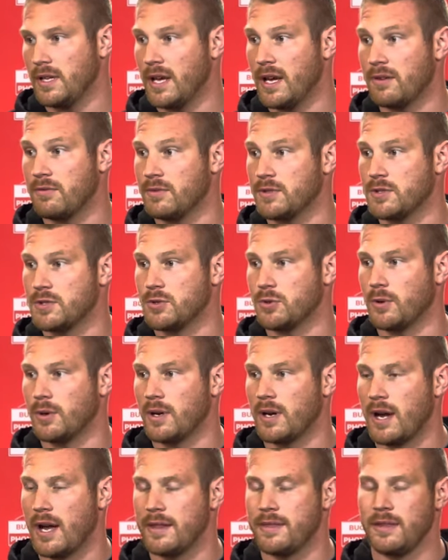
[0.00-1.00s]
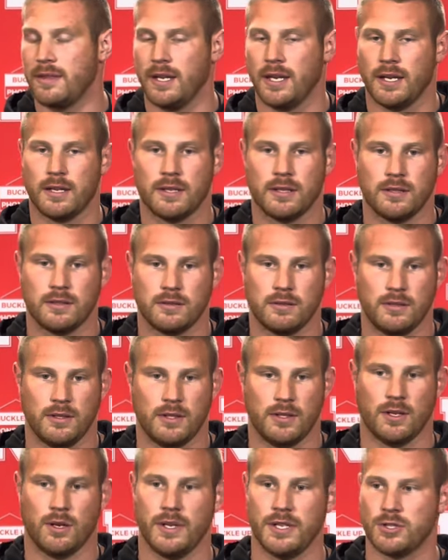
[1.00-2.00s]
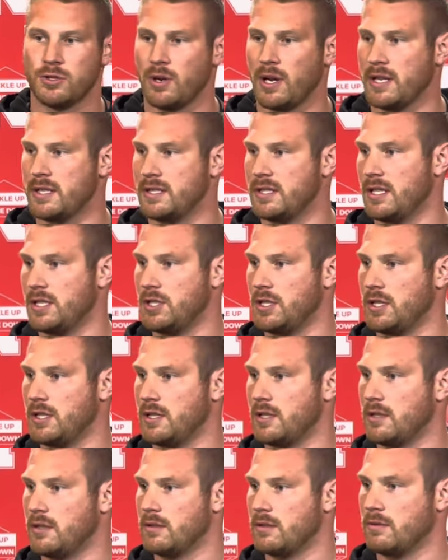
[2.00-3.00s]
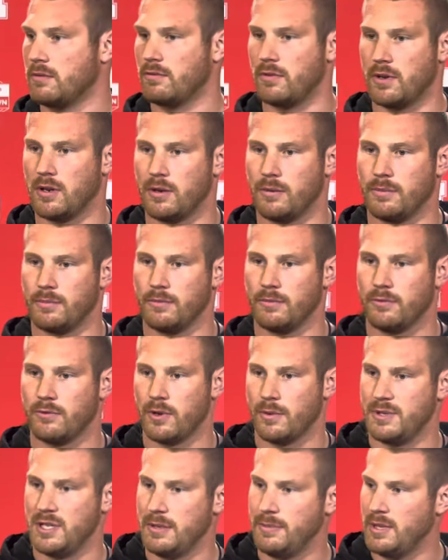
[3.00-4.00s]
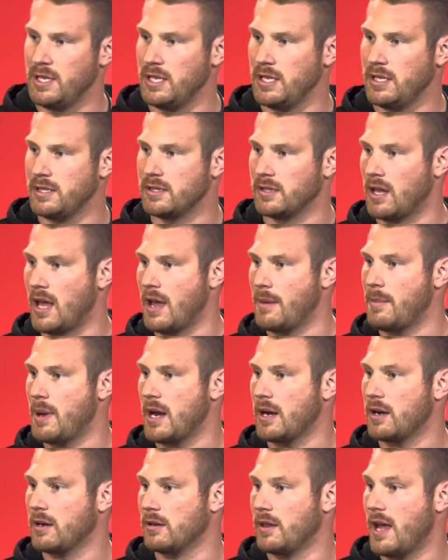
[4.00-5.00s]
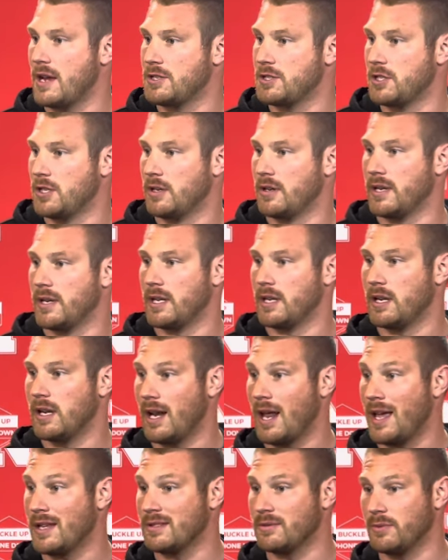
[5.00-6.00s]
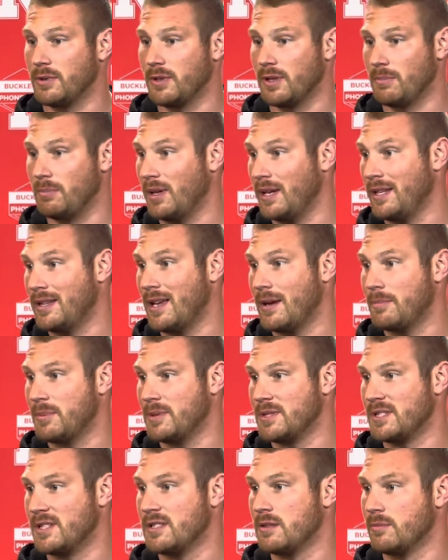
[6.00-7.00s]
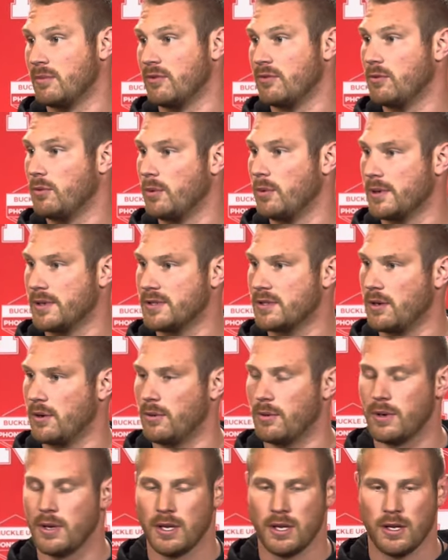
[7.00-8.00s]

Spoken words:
Yeah, for sure. I think, you know, he transitioned from DB to linebacker last year and hasn't really played that position before. So